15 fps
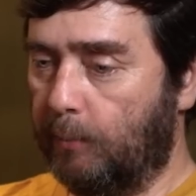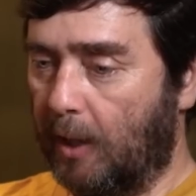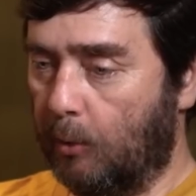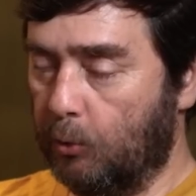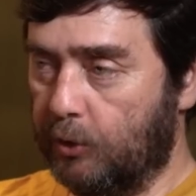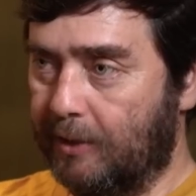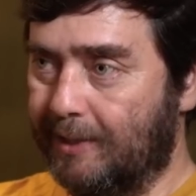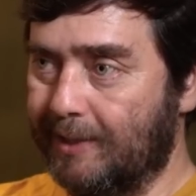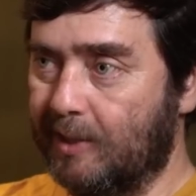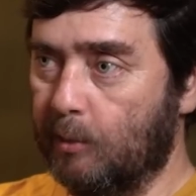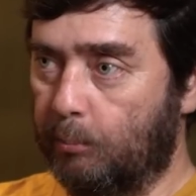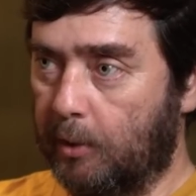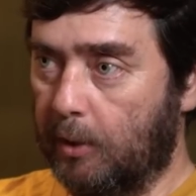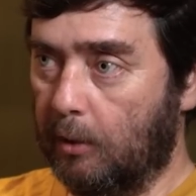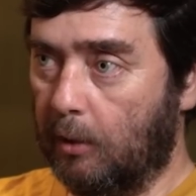powers
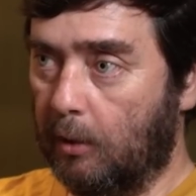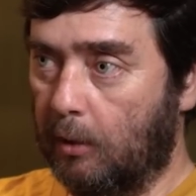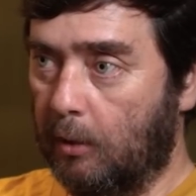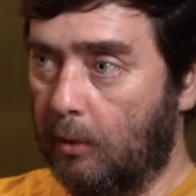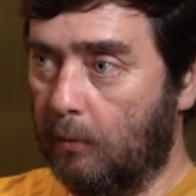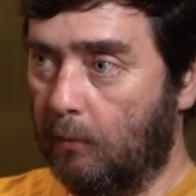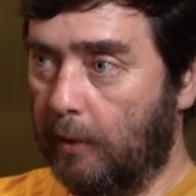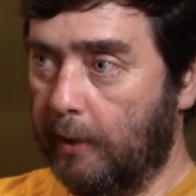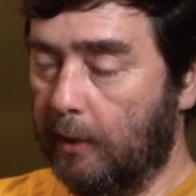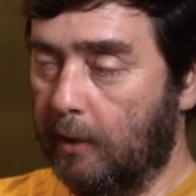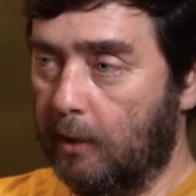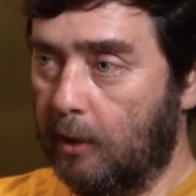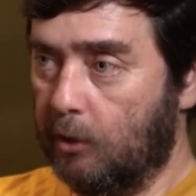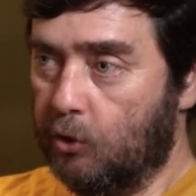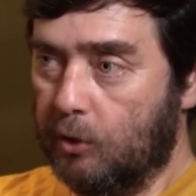disappear, right?
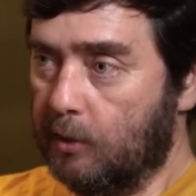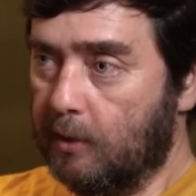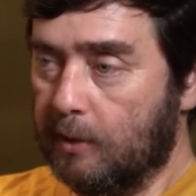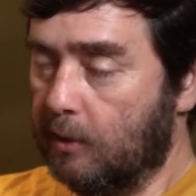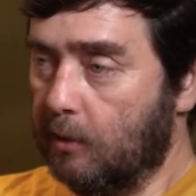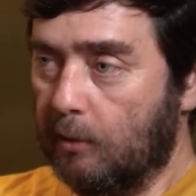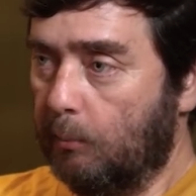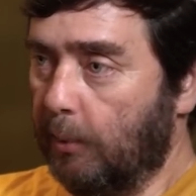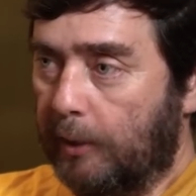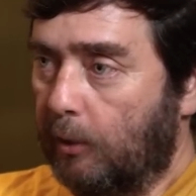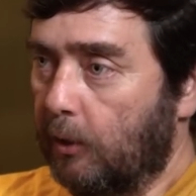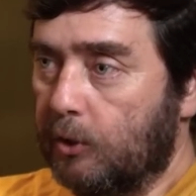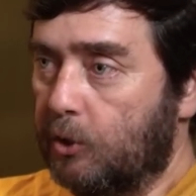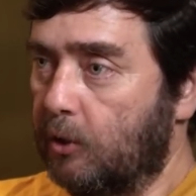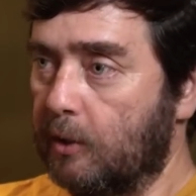It just doesn't, the
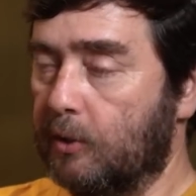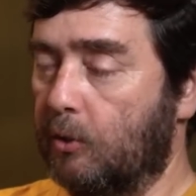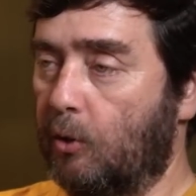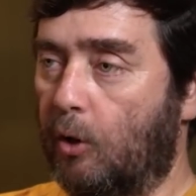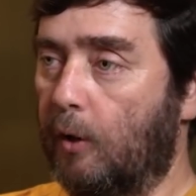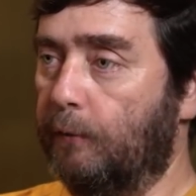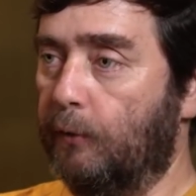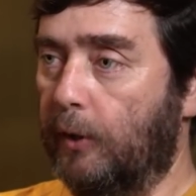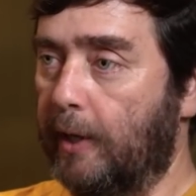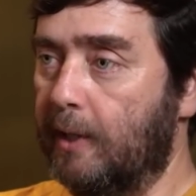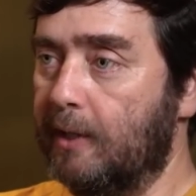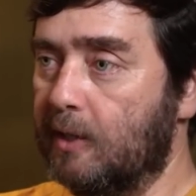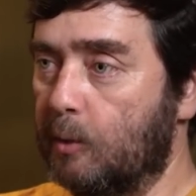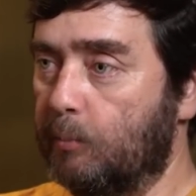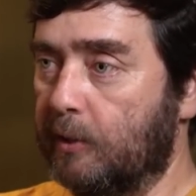biology doesn't offer
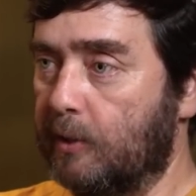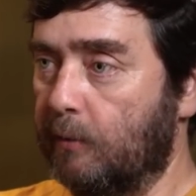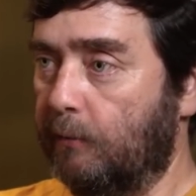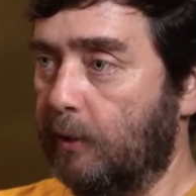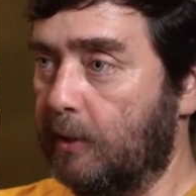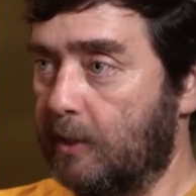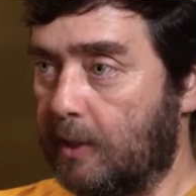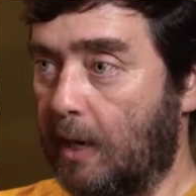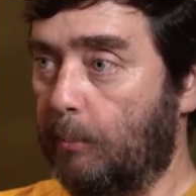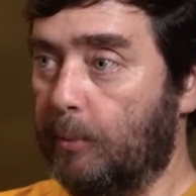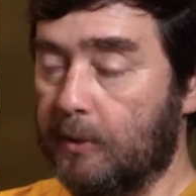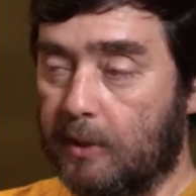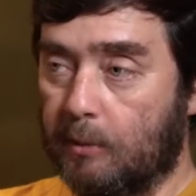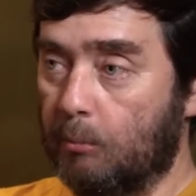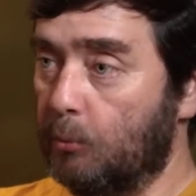any specific step.
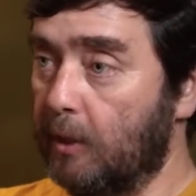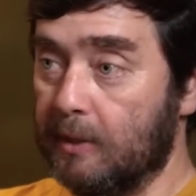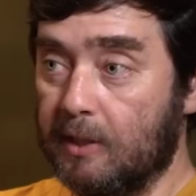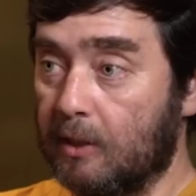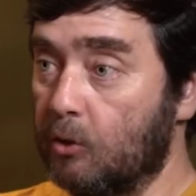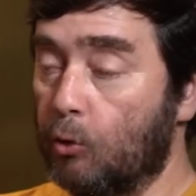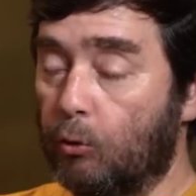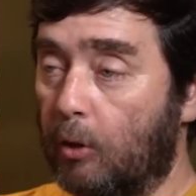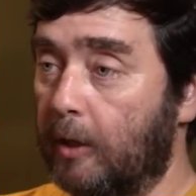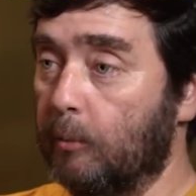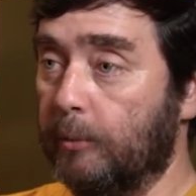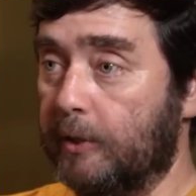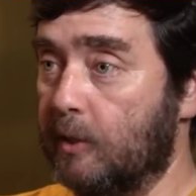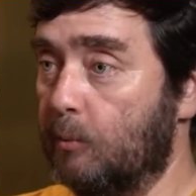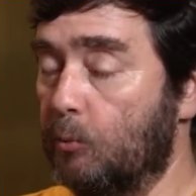It's
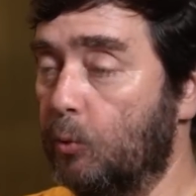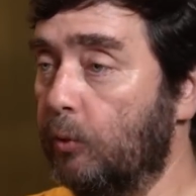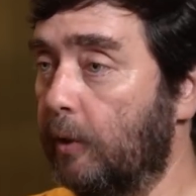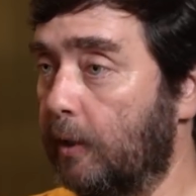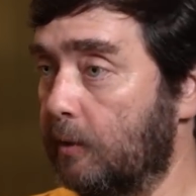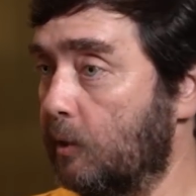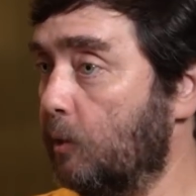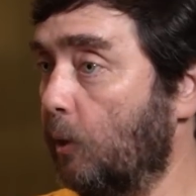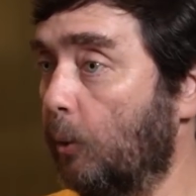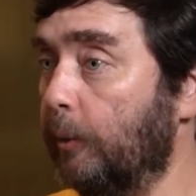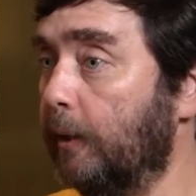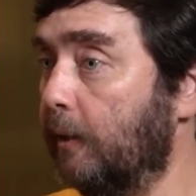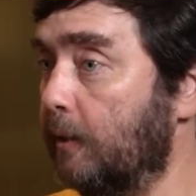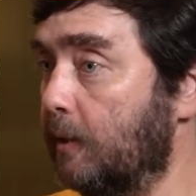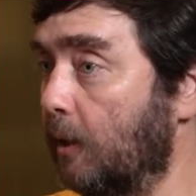incredibly smooth and slow
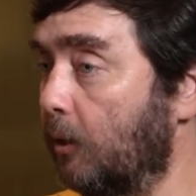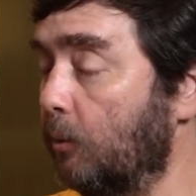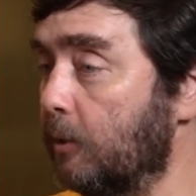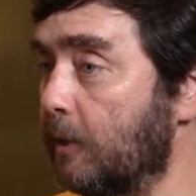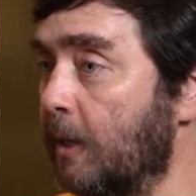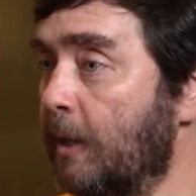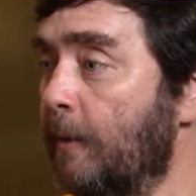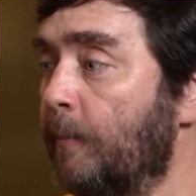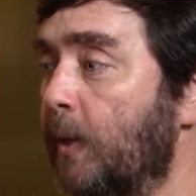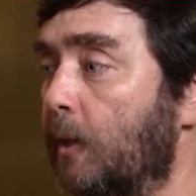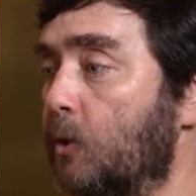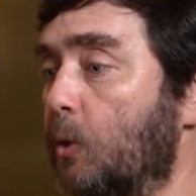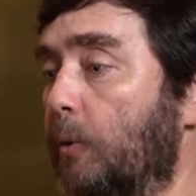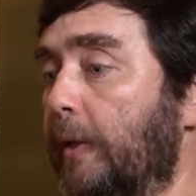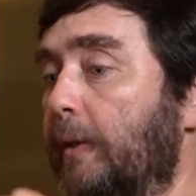and continuous. Yeah.
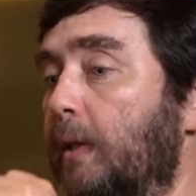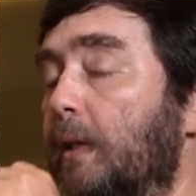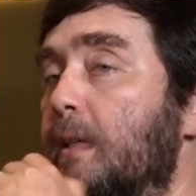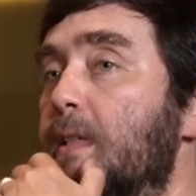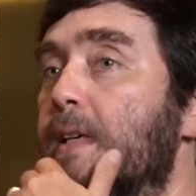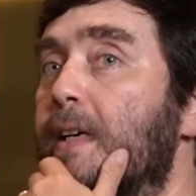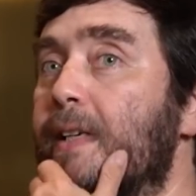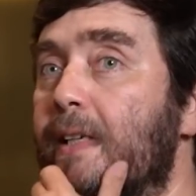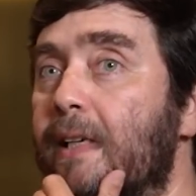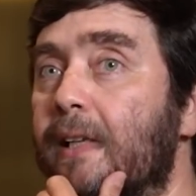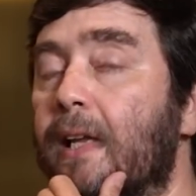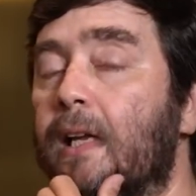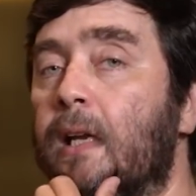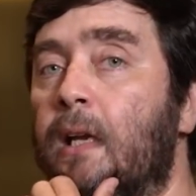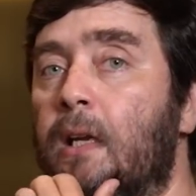And so I think this idea
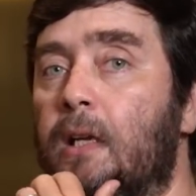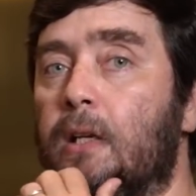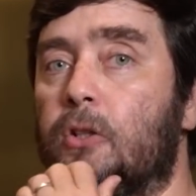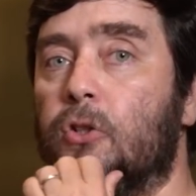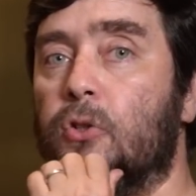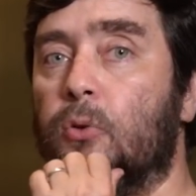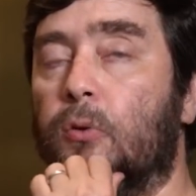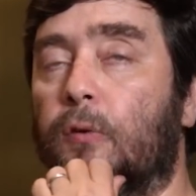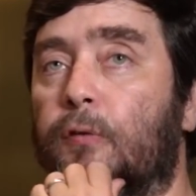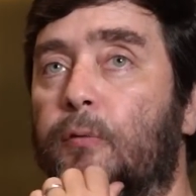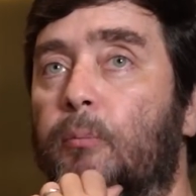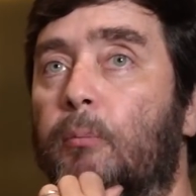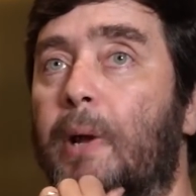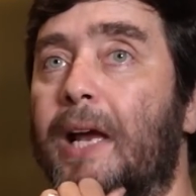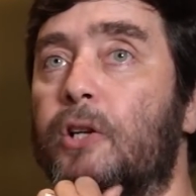that it just sort of
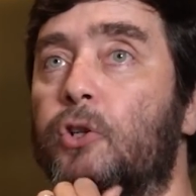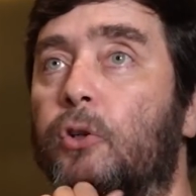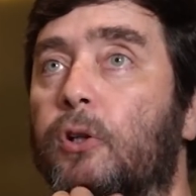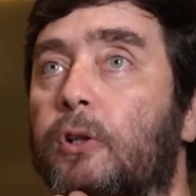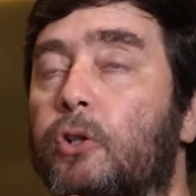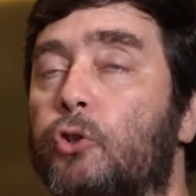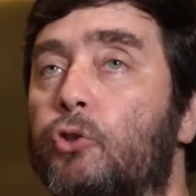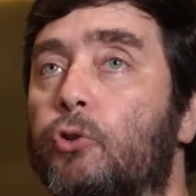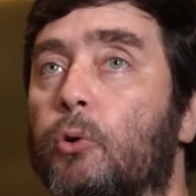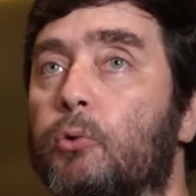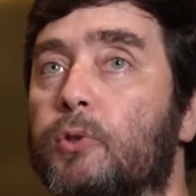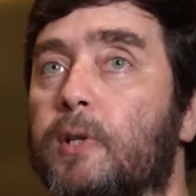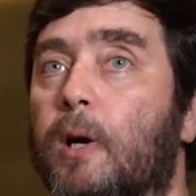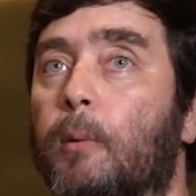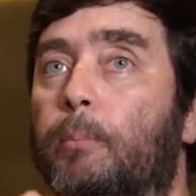magically
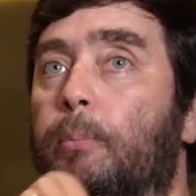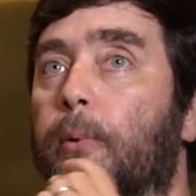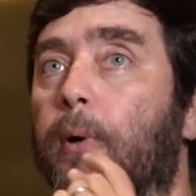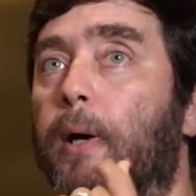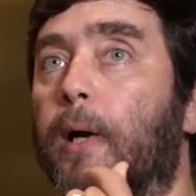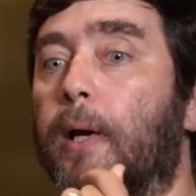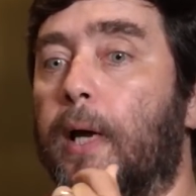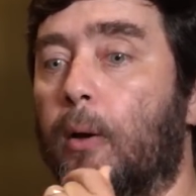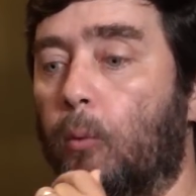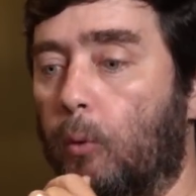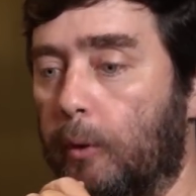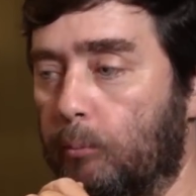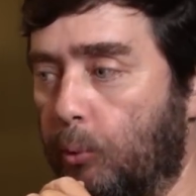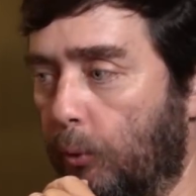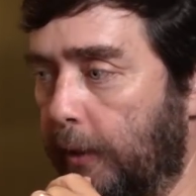shows up at
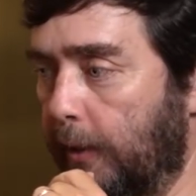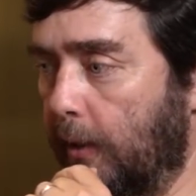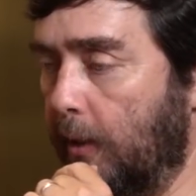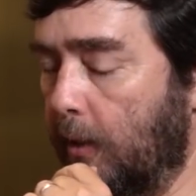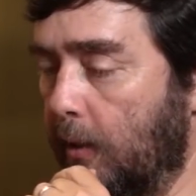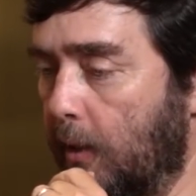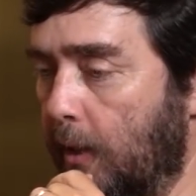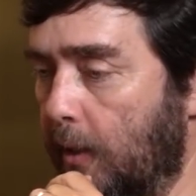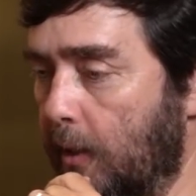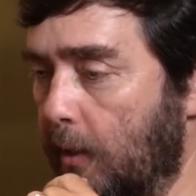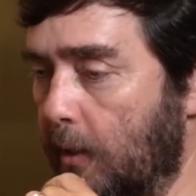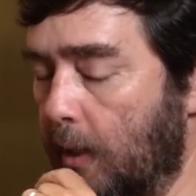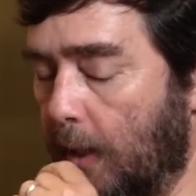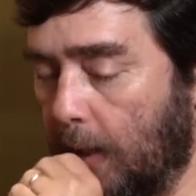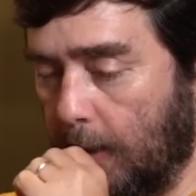one point and
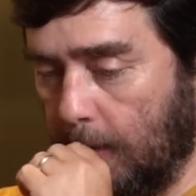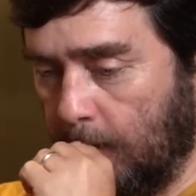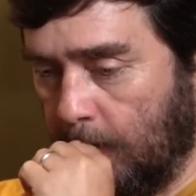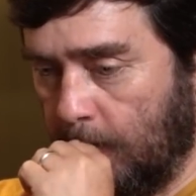then